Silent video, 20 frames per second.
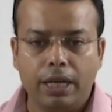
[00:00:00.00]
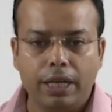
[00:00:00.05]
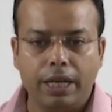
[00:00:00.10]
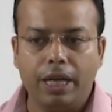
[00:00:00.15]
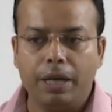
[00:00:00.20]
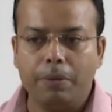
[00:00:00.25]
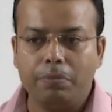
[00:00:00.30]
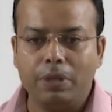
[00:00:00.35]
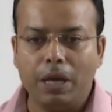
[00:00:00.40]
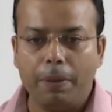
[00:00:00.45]

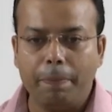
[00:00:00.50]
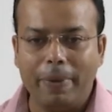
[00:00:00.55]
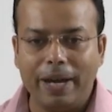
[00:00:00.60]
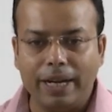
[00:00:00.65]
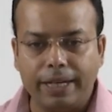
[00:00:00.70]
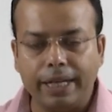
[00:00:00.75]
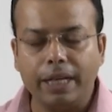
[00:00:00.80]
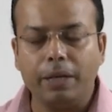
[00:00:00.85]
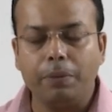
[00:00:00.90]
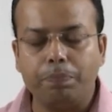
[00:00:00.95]
If the
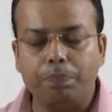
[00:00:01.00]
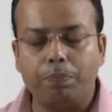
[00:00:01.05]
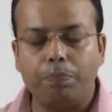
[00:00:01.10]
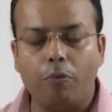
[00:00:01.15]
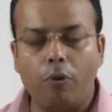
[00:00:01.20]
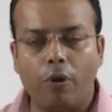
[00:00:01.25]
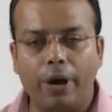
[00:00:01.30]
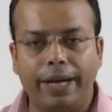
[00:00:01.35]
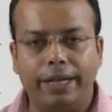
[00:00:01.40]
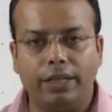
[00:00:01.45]
melting
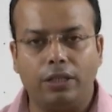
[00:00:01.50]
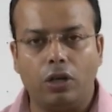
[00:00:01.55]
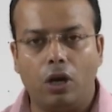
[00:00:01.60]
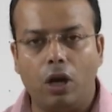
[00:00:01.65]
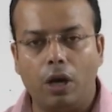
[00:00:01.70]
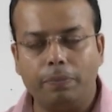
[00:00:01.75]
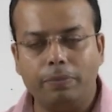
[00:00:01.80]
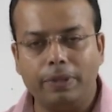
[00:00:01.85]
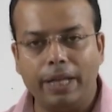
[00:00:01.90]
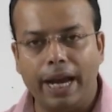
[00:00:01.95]
point
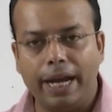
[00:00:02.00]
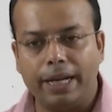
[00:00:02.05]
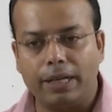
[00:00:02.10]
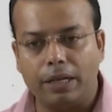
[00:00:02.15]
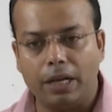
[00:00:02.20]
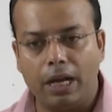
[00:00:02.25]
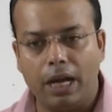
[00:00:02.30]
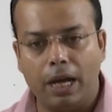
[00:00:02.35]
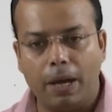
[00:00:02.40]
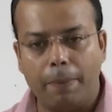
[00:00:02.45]
of
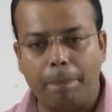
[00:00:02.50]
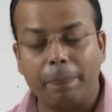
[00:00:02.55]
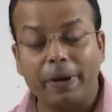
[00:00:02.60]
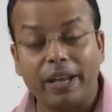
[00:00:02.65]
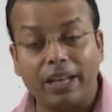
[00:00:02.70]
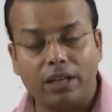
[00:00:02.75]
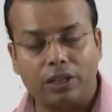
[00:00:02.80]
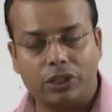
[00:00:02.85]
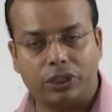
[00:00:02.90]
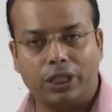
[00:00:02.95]
that
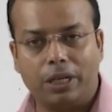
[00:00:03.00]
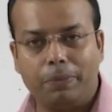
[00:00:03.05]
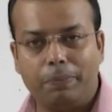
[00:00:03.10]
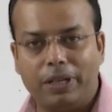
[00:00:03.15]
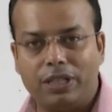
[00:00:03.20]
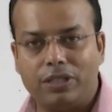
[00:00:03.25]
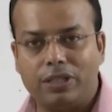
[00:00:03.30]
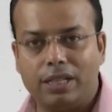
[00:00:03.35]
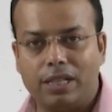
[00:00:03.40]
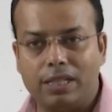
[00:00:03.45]
precursor
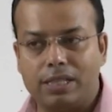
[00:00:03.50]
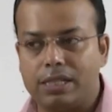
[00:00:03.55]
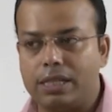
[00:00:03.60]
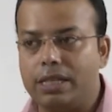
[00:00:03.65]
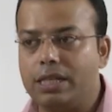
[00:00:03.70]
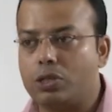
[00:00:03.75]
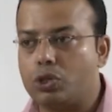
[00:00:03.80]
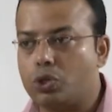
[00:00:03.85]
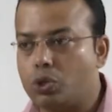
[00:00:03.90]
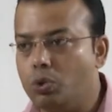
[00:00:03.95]
materials
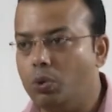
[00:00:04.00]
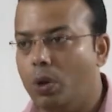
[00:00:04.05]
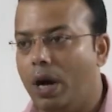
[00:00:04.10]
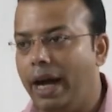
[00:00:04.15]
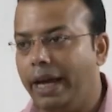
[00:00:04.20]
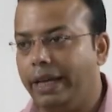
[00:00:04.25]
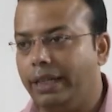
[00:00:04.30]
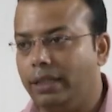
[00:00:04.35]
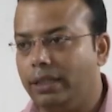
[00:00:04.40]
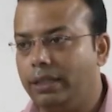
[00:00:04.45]
is too
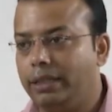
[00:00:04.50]
high,